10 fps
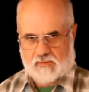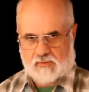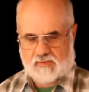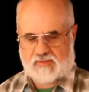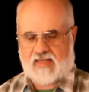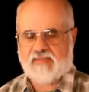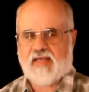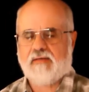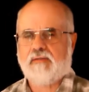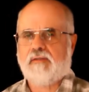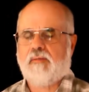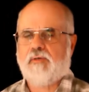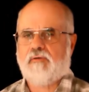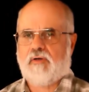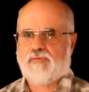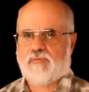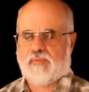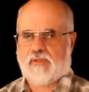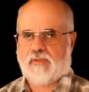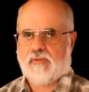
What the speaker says: Because that's how it'll come across for me.